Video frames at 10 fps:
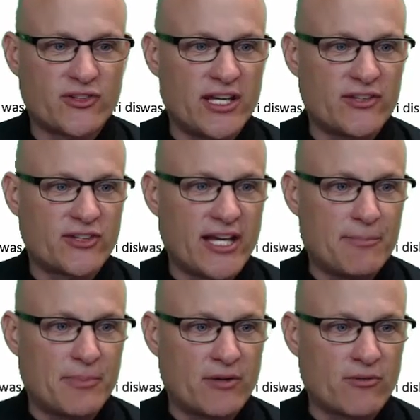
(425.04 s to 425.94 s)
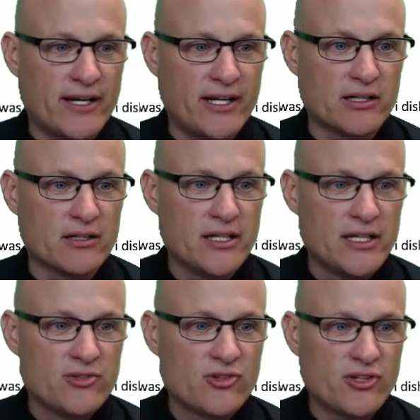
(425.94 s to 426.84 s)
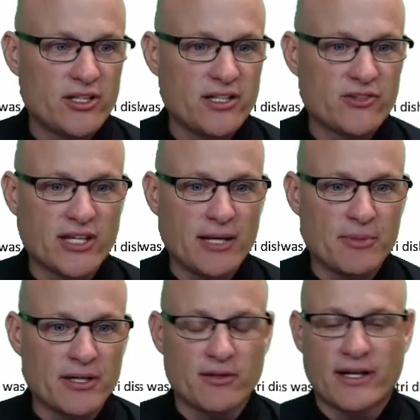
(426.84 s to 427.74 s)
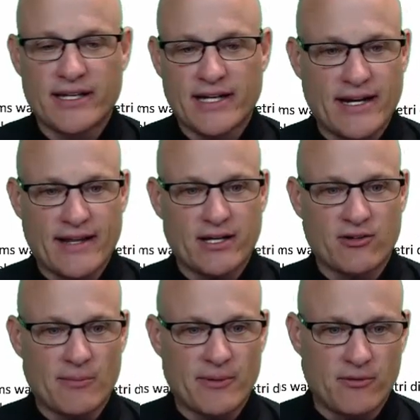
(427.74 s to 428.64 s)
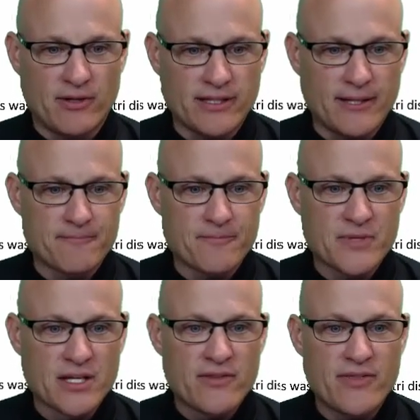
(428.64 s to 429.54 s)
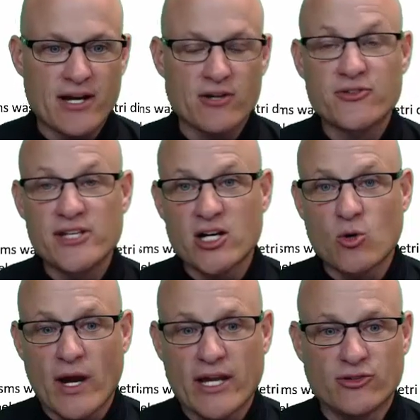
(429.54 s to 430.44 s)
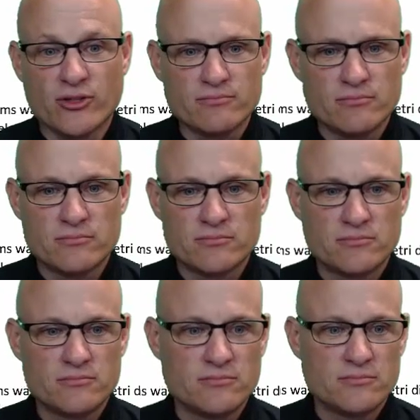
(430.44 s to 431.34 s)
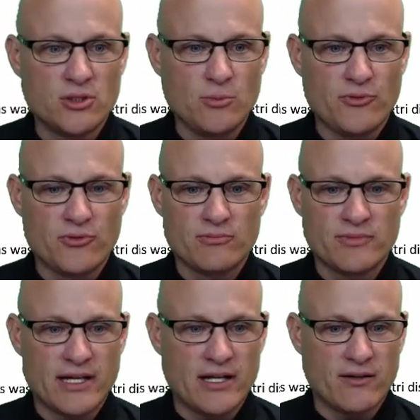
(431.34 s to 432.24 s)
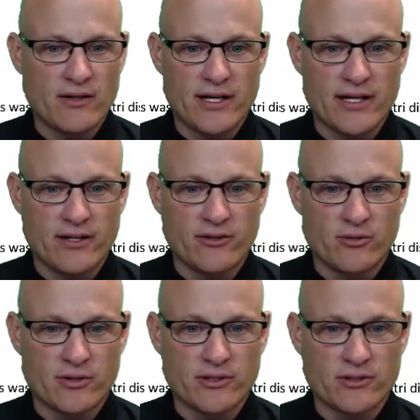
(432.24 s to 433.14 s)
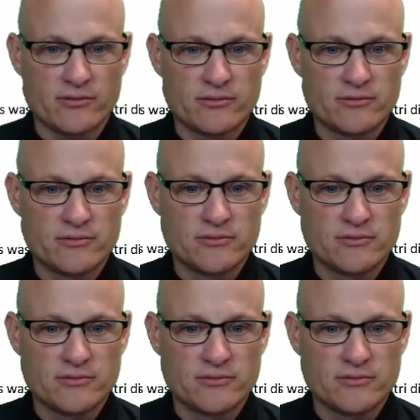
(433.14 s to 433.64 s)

the escape button right here. Just hit the escape button. Like, get out of that crap. I don't want that. There's the equation. Oops. Now that I don't know what to do.